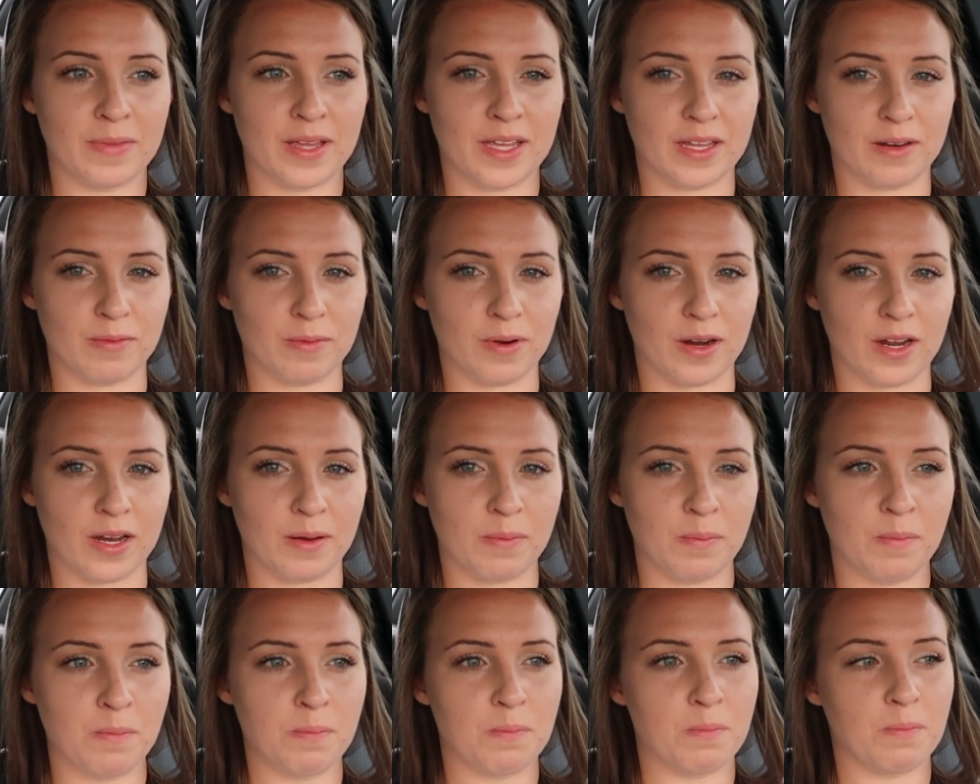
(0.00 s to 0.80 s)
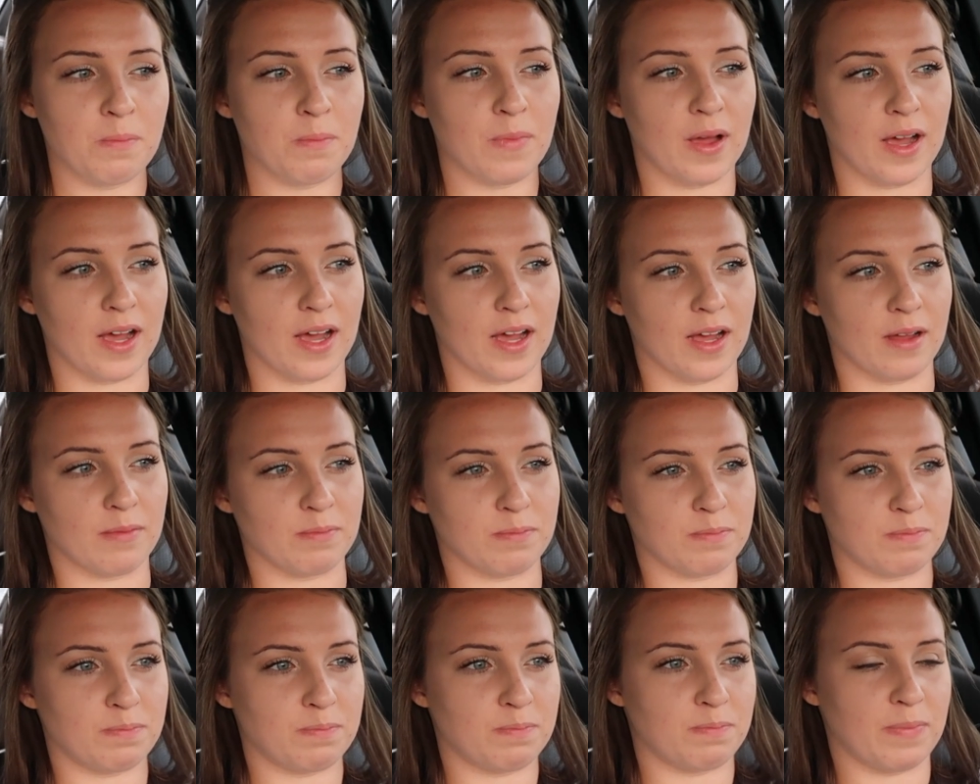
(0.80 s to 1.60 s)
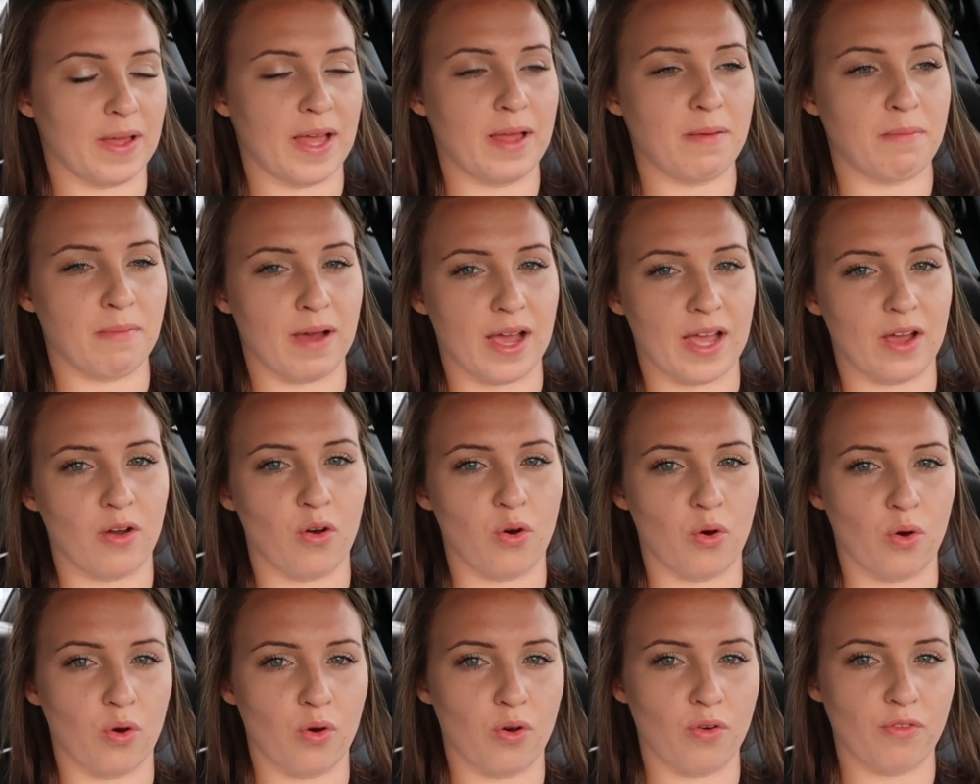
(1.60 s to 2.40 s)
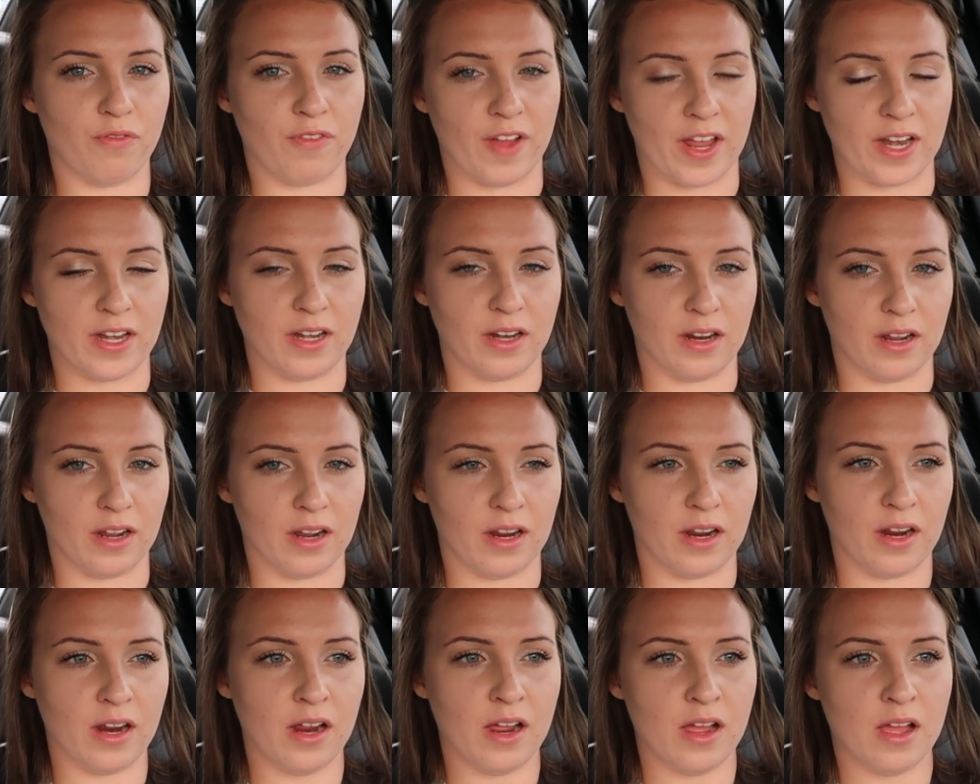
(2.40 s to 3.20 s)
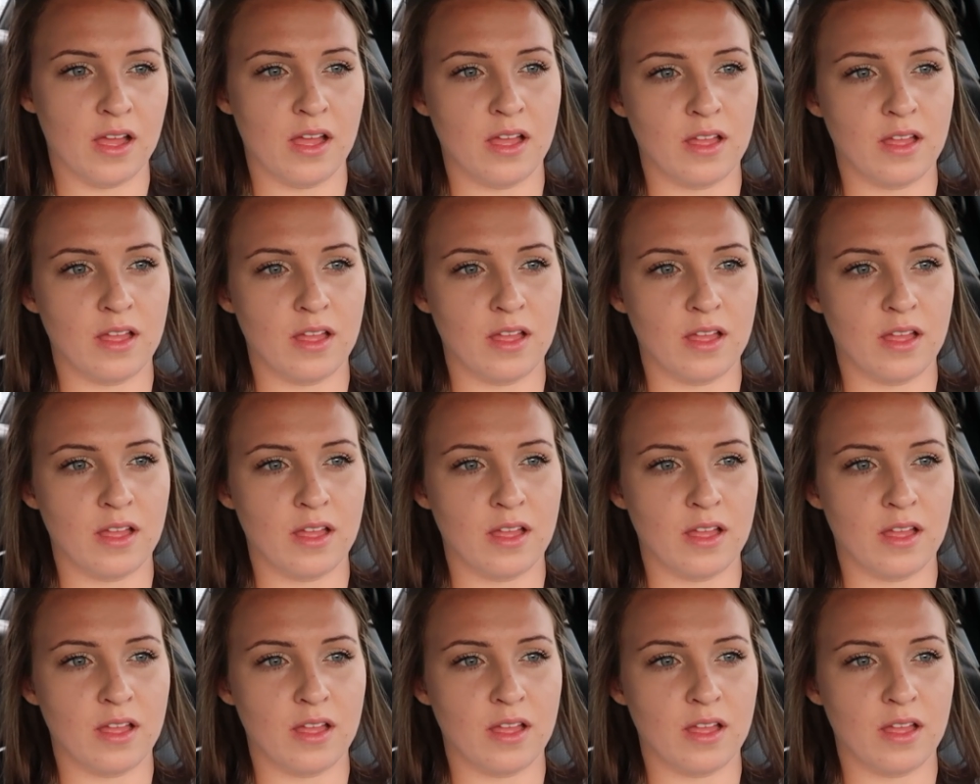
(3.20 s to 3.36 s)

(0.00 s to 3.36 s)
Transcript: Hit and run. Bent my whole fender.